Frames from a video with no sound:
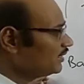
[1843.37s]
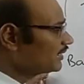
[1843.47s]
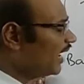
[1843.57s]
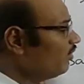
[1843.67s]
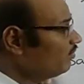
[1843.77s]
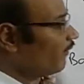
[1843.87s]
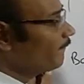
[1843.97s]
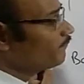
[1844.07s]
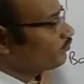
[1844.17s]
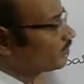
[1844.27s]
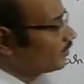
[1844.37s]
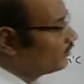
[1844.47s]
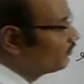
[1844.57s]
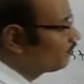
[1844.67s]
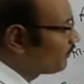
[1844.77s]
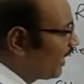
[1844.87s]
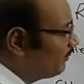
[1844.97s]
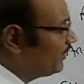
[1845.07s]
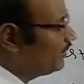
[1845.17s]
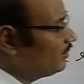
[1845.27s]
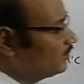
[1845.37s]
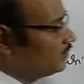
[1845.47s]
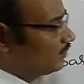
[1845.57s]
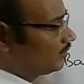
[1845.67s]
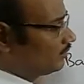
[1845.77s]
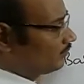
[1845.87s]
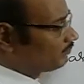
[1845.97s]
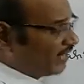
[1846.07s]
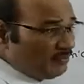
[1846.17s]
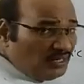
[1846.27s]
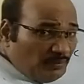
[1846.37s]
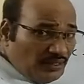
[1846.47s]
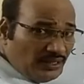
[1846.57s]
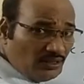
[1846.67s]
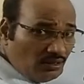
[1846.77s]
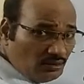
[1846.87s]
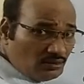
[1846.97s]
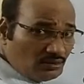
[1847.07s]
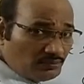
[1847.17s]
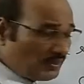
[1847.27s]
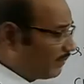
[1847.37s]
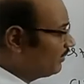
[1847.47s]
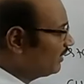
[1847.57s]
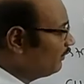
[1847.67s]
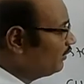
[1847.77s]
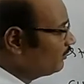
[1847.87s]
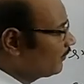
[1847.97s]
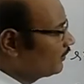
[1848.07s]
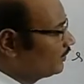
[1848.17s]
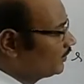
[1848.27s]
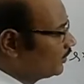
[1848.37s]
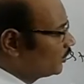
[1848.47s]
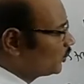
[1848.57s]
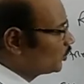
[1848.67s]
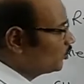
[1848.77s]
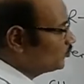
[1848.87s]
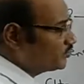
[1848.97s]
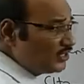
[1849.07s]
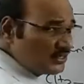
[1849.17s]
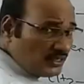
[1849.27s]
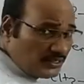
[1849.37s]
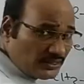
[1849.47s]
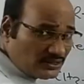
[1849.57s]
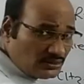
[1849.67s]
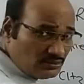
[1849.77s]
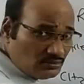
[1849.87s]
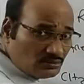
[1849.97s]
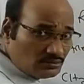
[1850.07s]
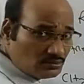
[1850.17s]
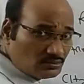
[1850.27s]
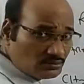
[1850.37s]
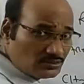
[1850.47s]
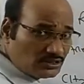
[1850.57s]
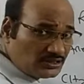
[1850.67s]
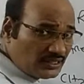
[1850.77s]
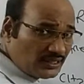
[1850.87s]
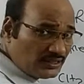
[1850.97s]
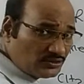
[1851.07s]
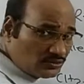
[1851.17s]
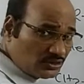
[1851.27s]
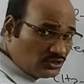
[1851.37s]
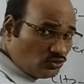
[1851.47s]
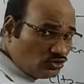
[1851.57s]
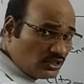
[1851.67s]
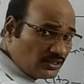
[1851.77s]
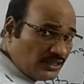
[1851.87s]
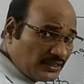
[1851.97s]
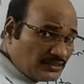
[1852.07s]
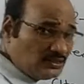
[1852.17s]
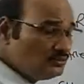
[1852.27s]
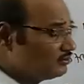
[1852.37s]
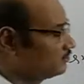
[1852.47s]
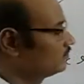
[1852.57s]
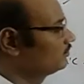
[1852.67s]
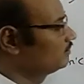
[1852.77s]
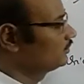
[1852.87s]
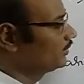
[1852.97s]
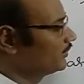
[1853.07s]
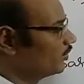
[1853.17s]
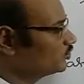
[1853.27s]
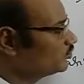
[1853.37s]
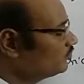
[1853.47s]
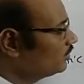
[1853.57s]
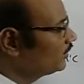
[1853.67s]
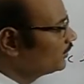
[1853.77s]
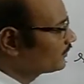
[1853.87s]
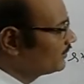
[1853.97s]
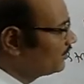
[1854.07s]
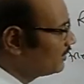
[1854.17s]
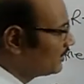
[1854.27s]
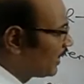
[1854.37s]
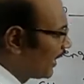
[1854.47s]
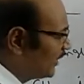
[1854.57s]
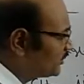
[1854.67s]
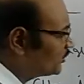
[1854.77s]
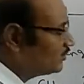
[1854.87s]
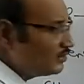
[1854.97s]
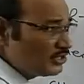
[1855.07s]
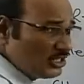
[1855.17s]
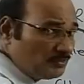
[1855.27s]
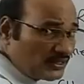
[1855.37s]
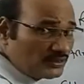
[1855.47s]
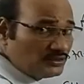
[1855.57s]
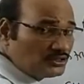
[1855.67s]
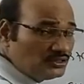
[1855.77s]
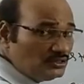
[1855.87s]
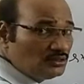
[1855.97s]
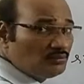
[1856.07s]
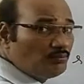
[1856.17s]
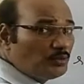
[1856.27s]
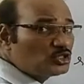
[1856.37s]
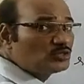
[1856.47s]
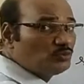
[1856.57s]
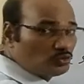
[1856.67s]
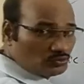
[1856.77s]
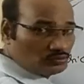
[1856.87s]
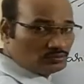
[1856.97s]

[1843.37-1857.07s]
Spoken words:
Now primary amine here, primary amine, no steric hindrance, there is no steric hindrance, and also the hydrogen effective is much more.